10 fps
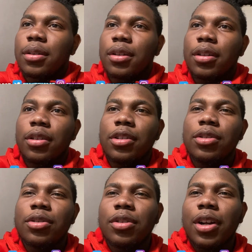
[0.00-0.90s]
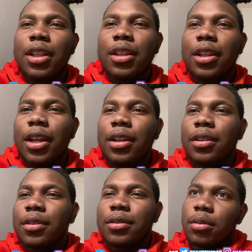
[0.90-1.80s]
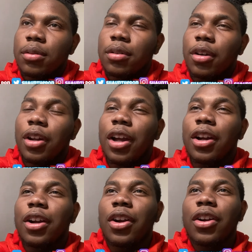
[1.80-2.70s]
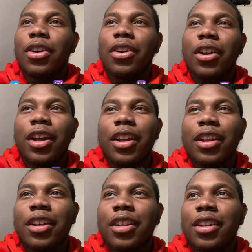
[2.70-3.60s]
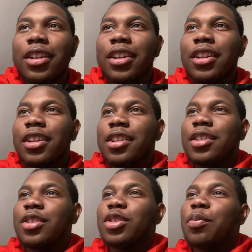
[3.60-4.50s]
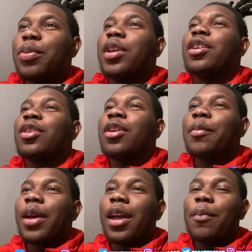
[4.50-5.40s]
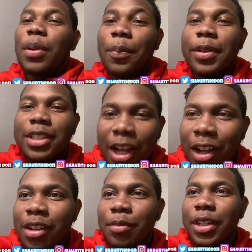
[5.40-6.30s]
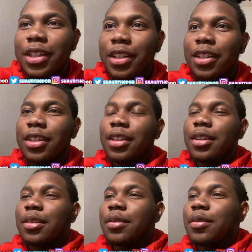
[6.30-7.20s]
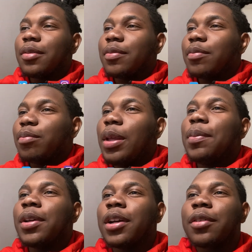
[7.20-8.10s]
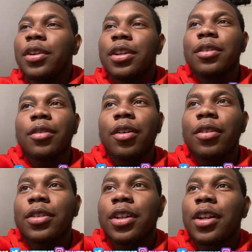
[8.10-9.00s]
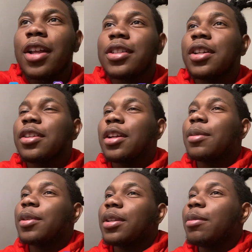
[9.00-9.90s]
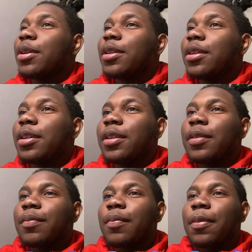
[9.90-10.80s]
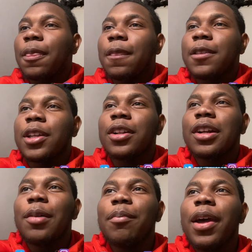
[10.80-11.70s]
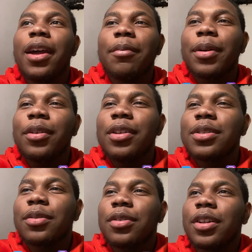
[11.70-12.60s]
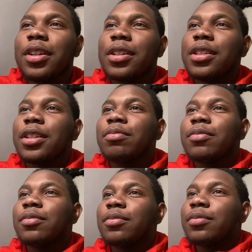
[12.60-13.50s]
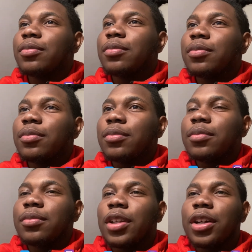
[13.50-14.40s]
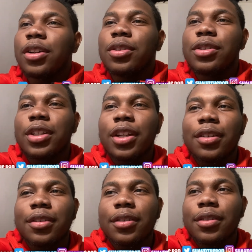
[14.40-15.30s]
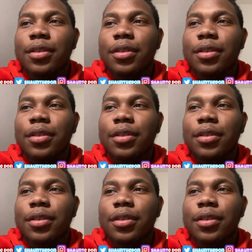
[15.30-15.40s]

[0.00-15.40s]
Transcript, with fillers: At least you still got Danny. Oh, that girl. Okay. What you peeking on, man? Peeping Tom? Peeping Erina? I don't know how, how to say her name really, but. Tell her come back, bro. You need some friends. The girl you saved.